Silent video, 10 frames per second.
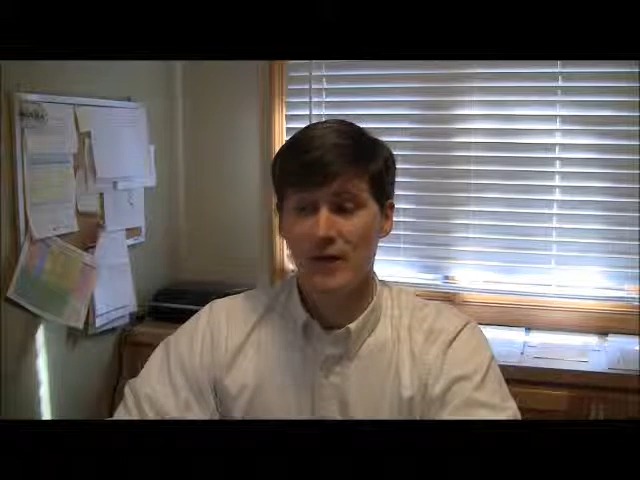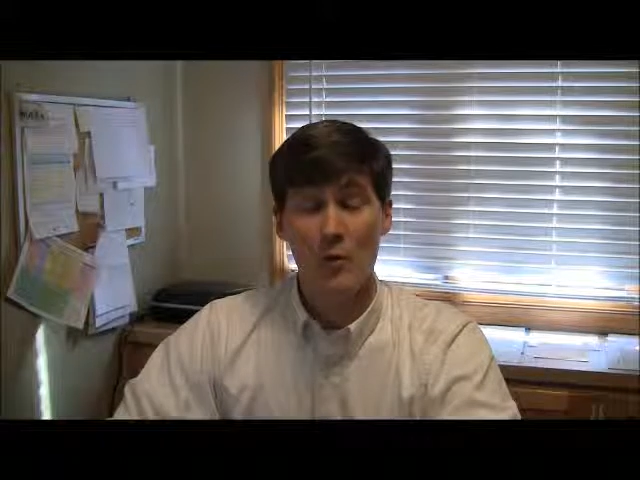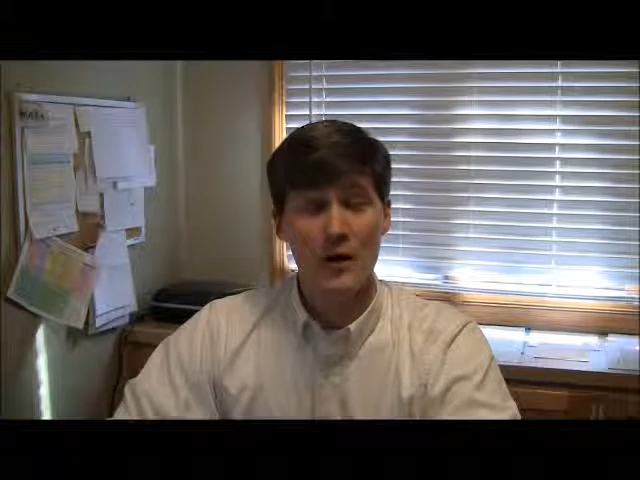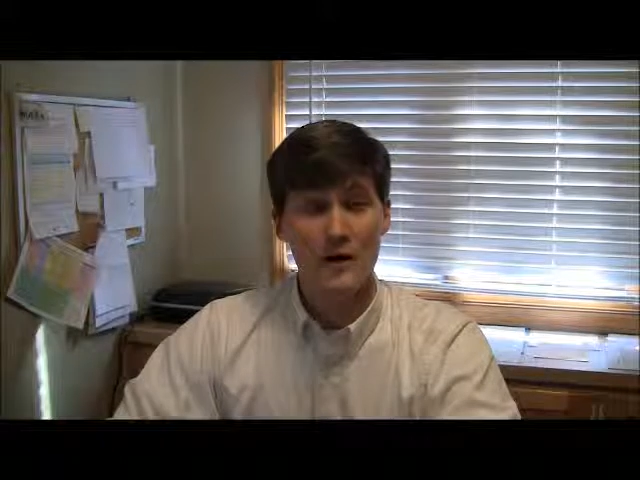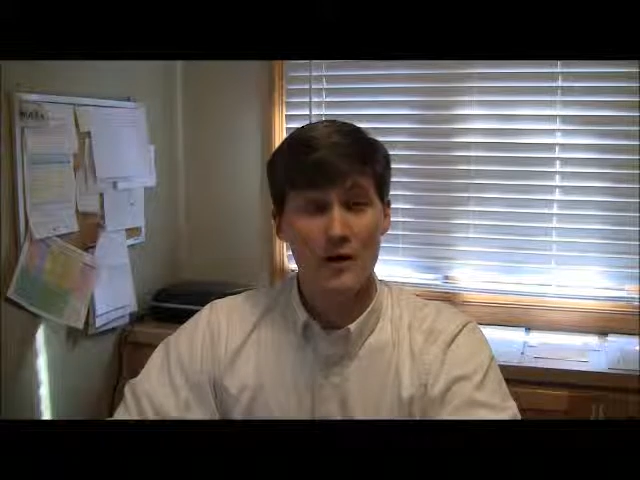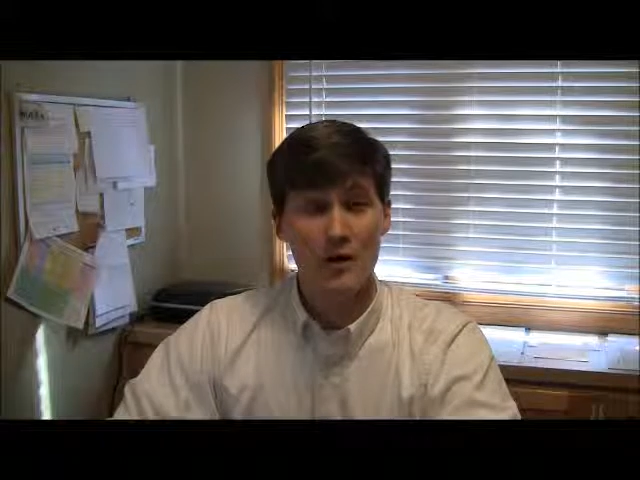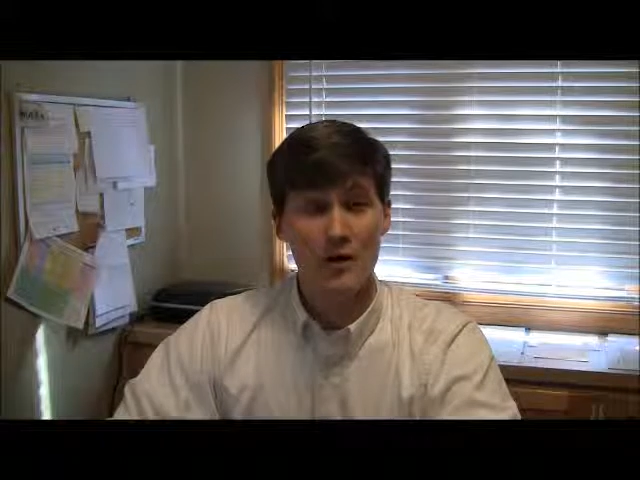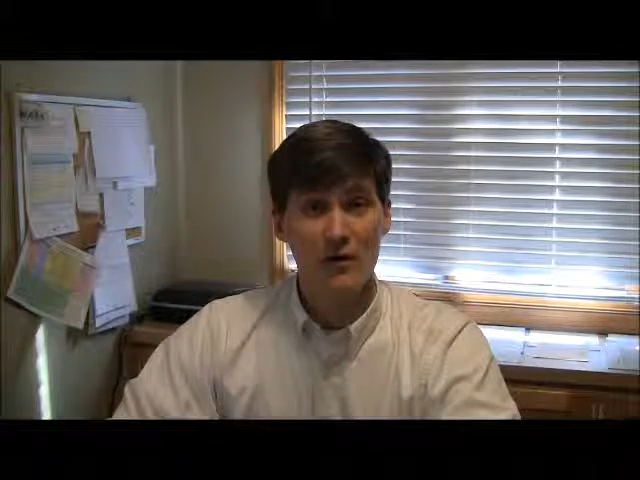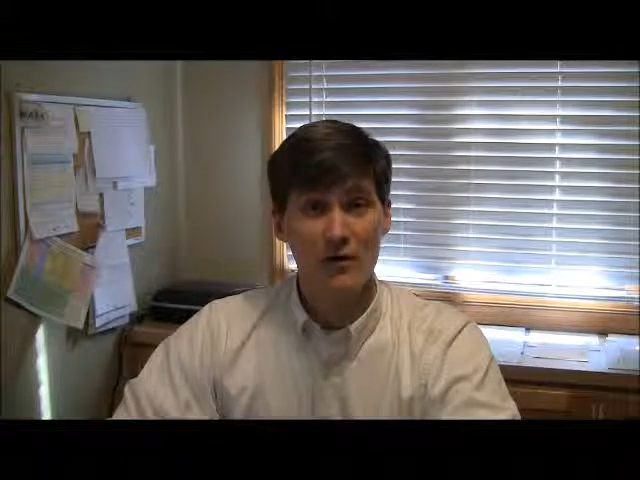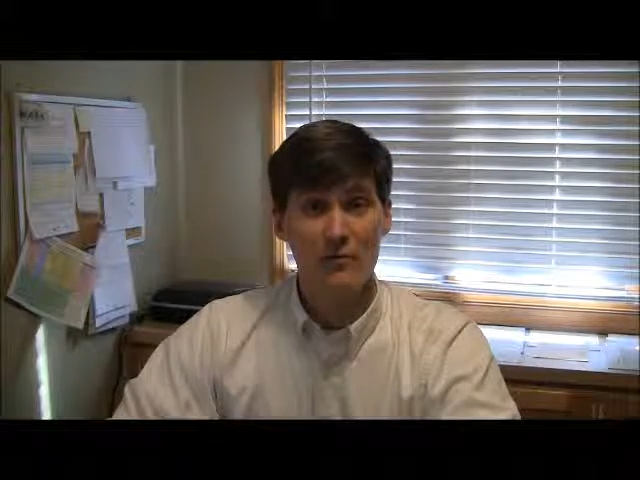Acquainted
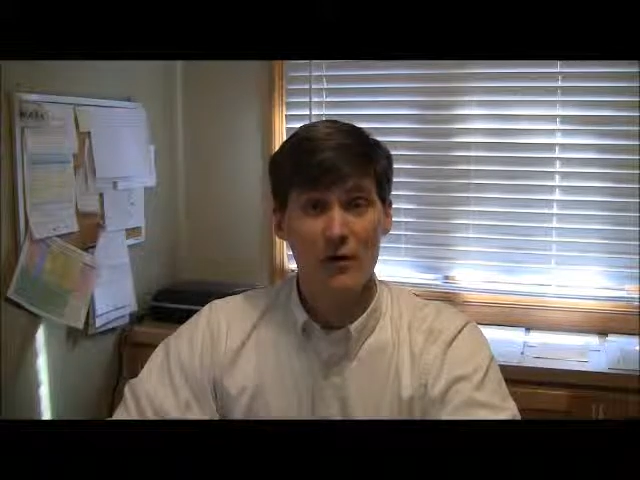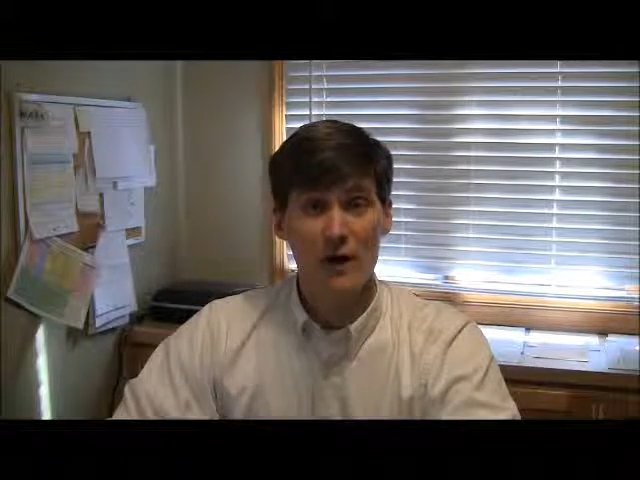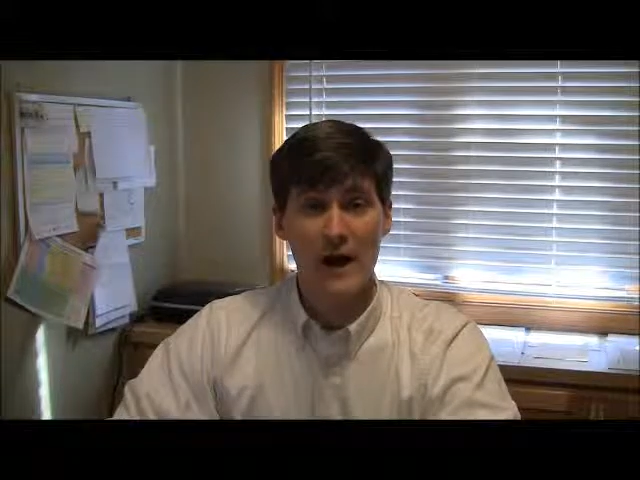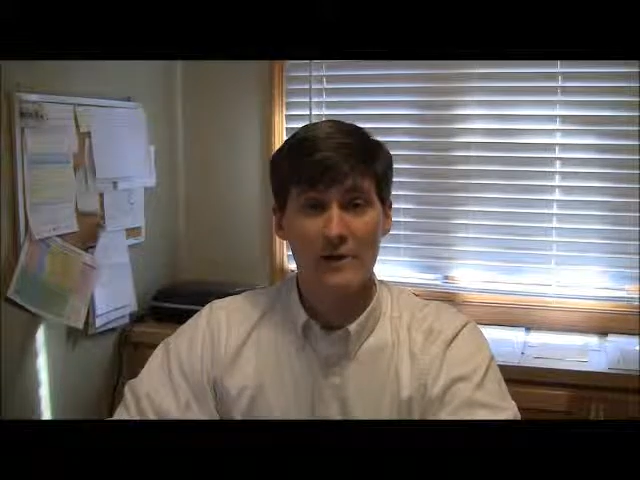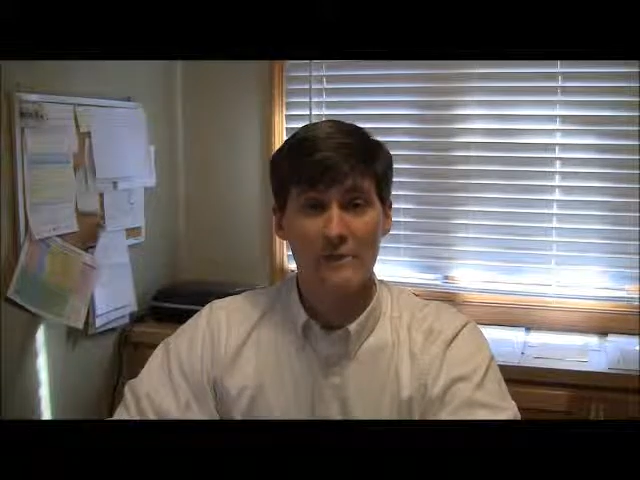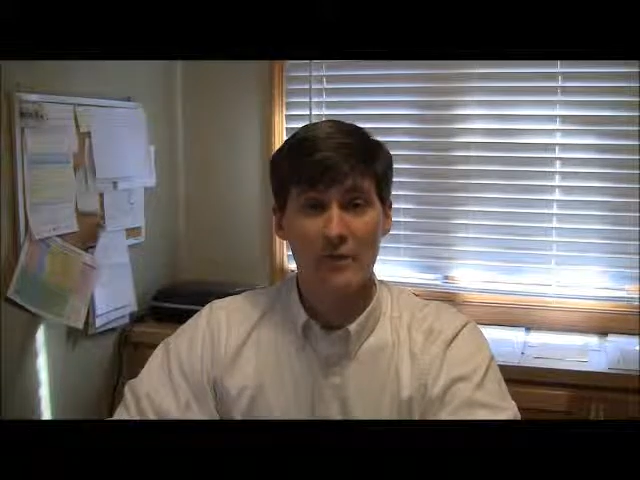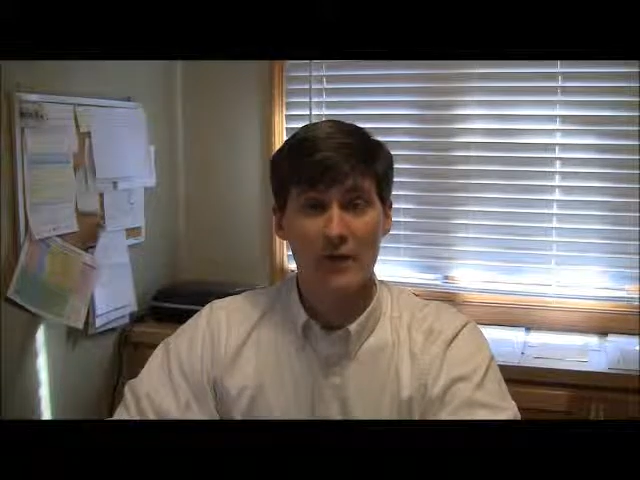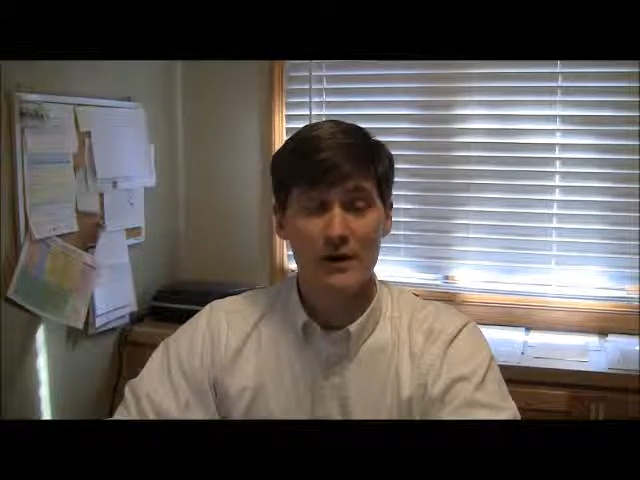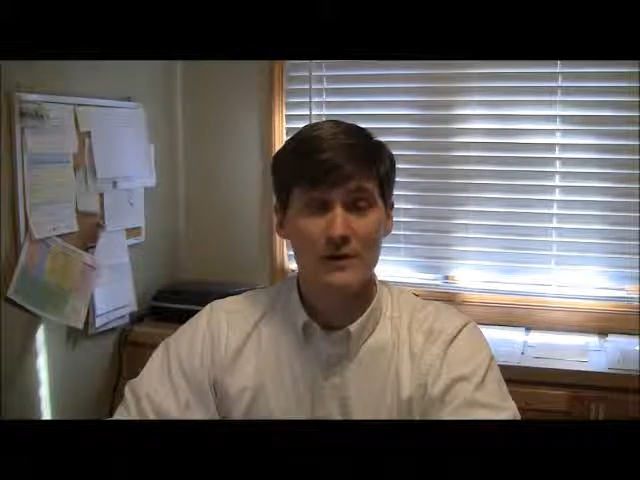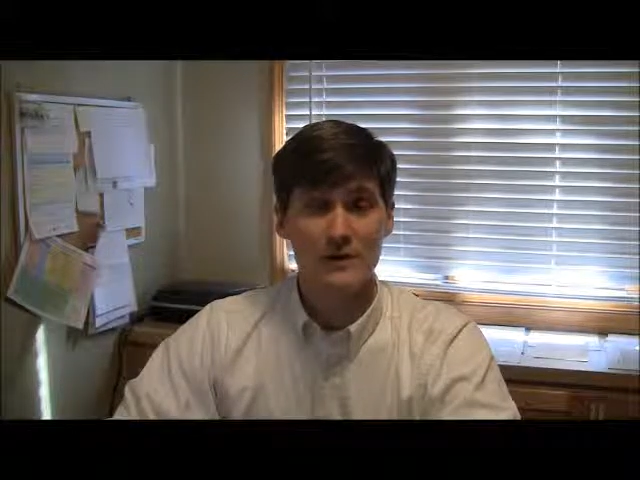call for our asthma
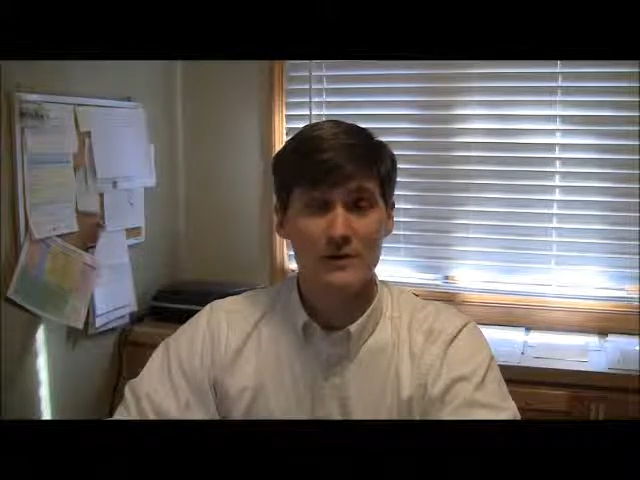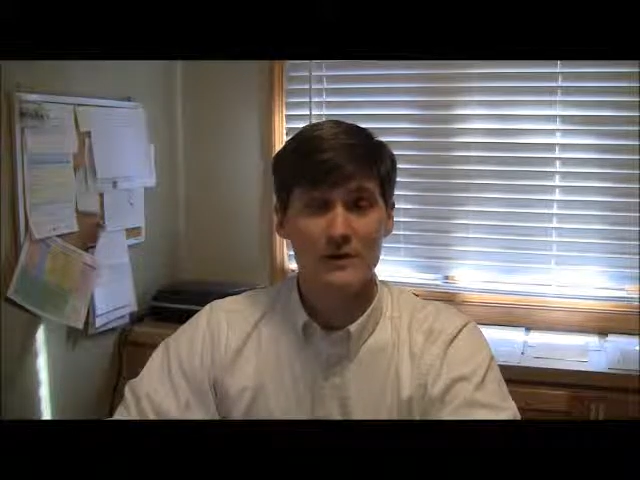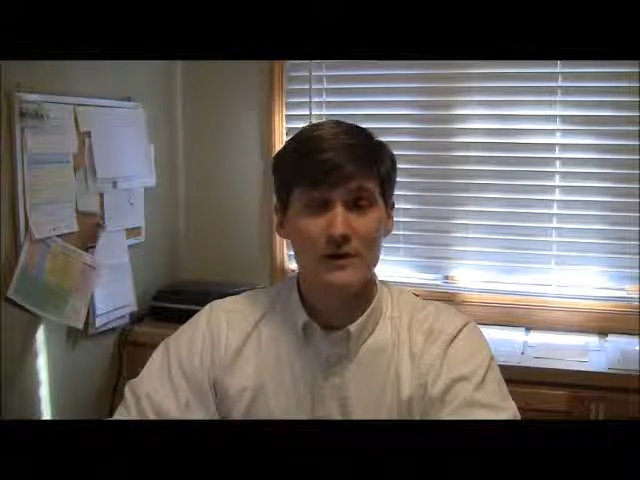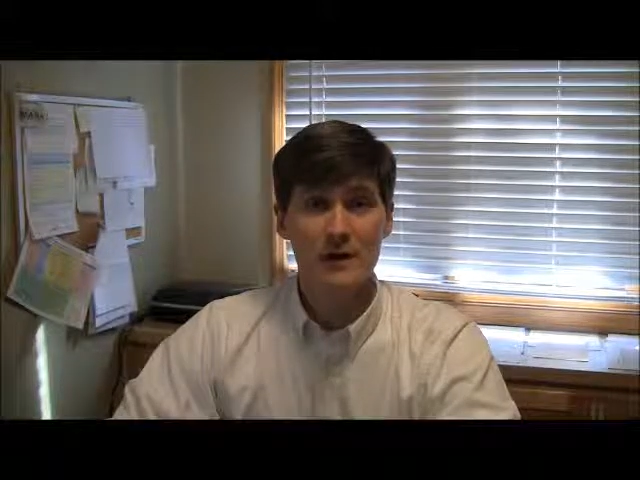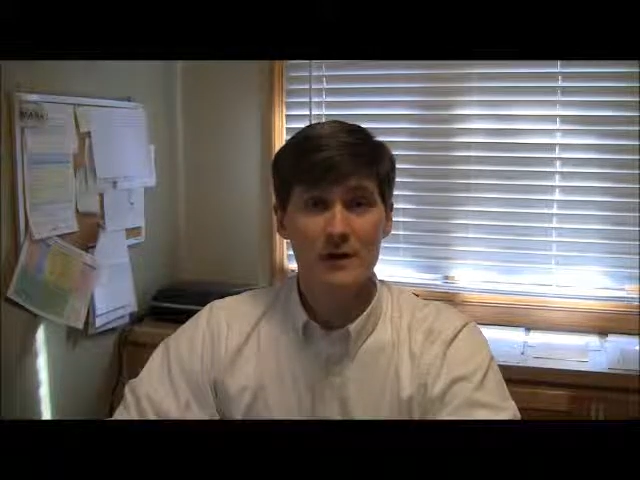project